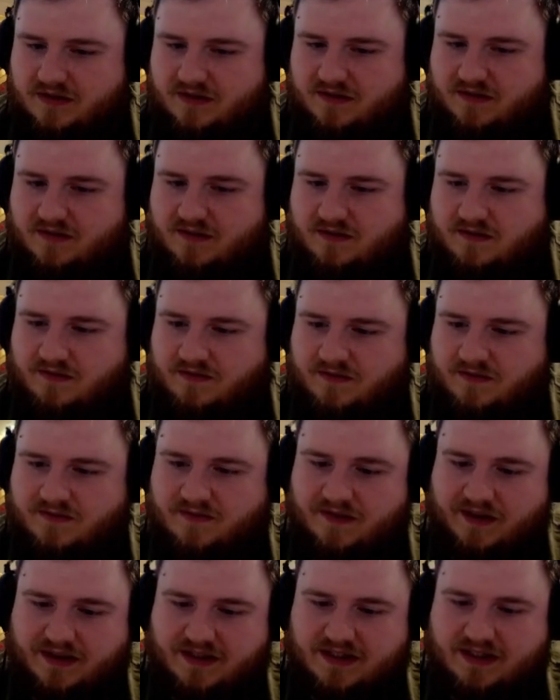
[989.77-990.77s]

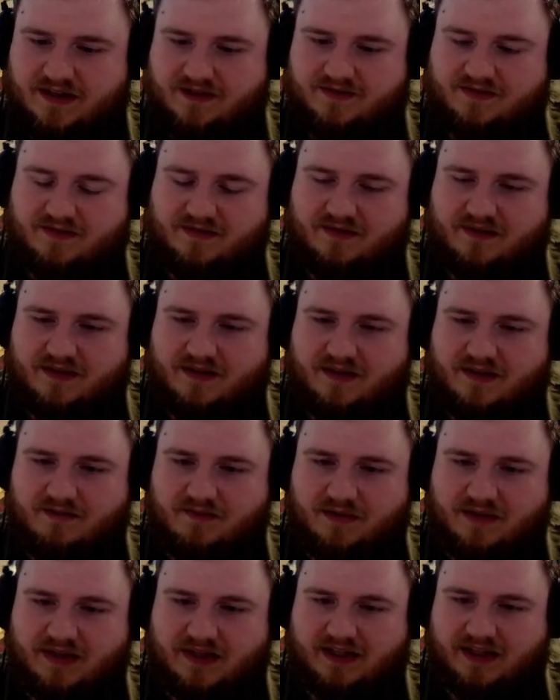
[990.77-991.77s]
Let's see
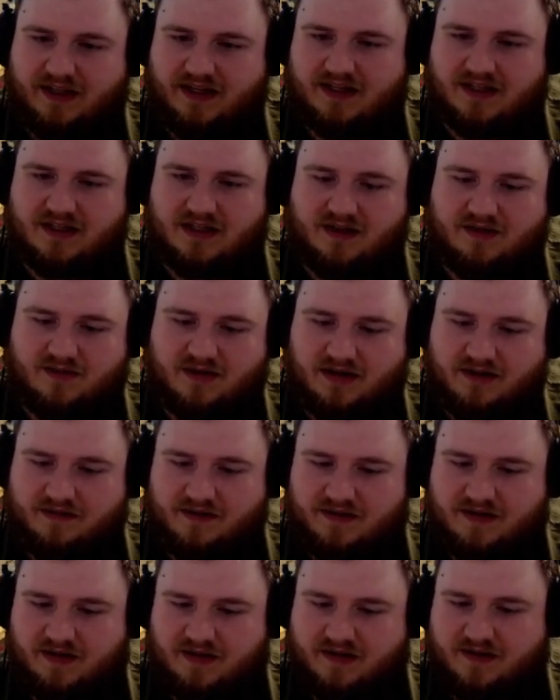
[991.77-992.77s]
what they let us get away
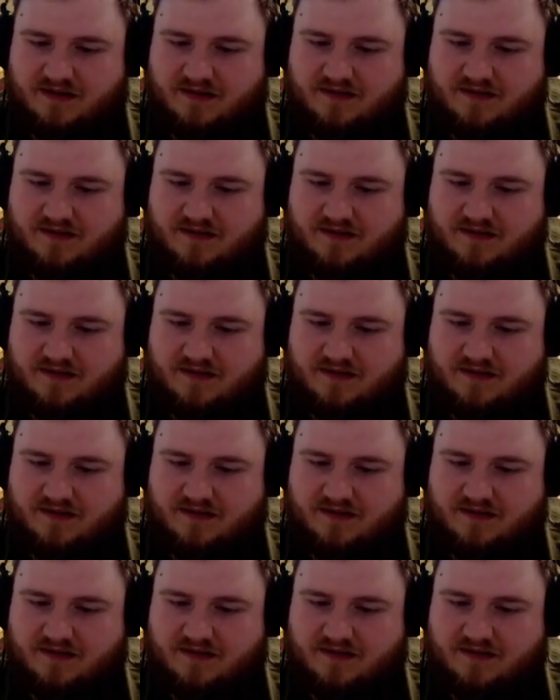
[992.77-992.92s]
with here.